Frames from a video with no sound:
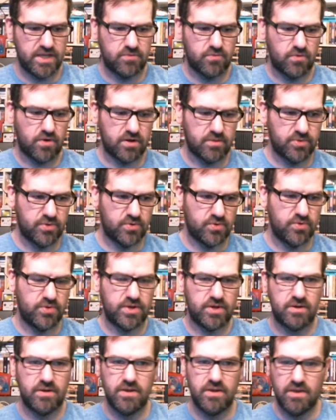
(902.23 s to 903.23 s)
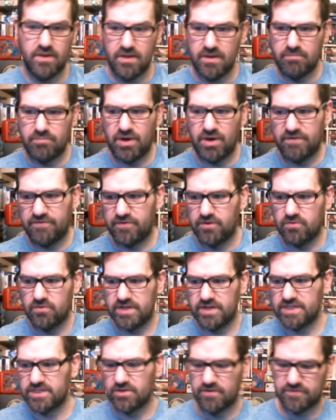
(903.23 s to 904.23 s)
and run them through their buffer
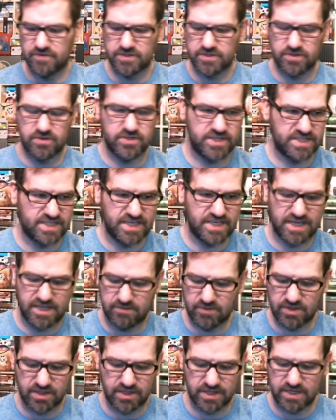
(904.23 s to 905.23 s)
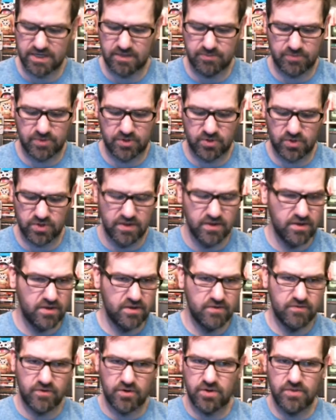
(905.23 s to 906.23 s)
resurfacer just to get them cleaned up
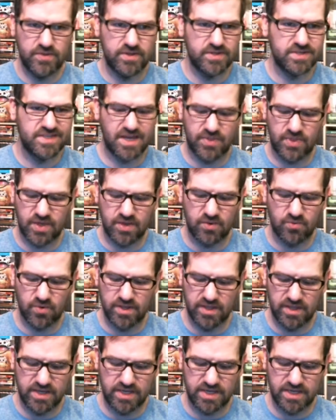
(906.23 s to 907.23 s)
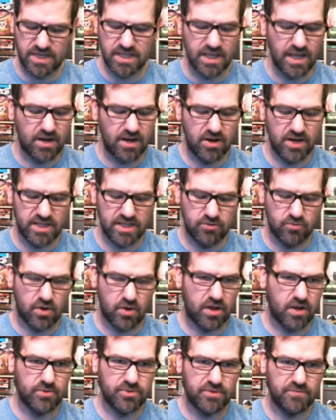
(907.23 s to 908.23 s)
for good. There's nothing really glaringly
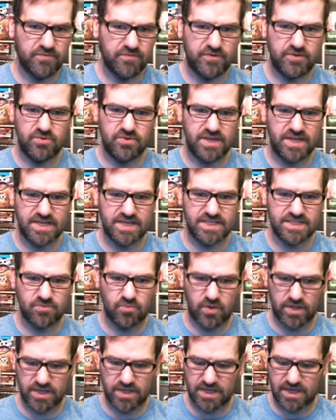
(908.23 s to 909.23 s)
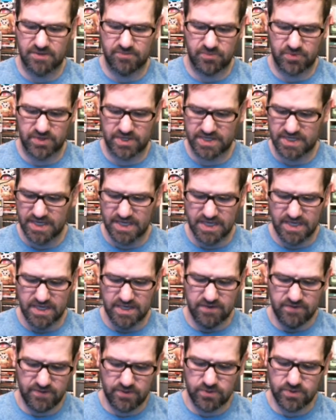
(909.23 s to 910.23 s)
wrong with them. Few nicks and whatnot, but
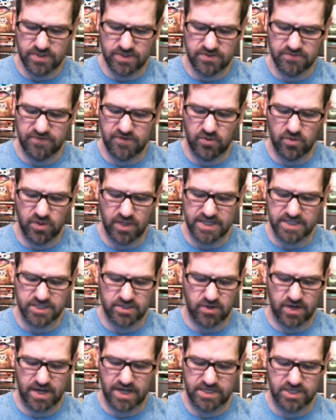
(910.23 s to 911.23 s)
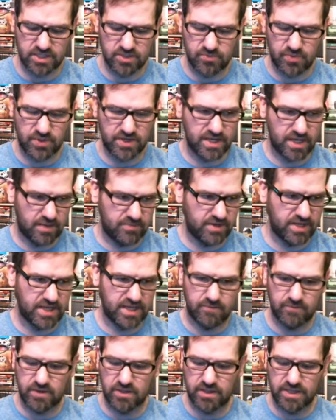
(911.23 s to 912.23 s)
few light scratches. But I'm gonna get
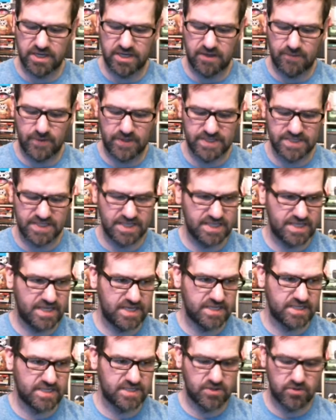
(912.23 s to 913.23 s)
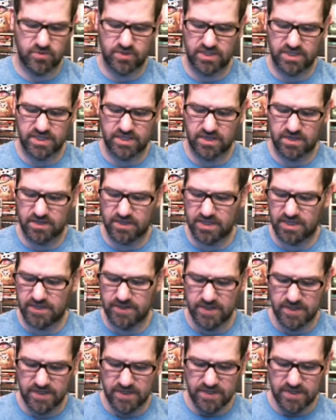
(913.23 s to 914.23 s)
them cleaned up because the discs are really gunky.
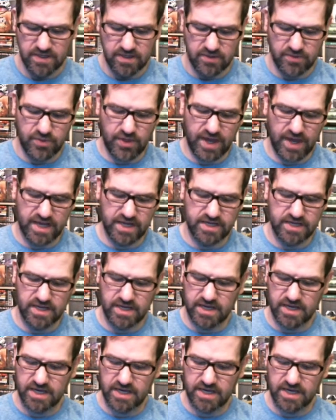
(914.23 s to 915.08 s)
Then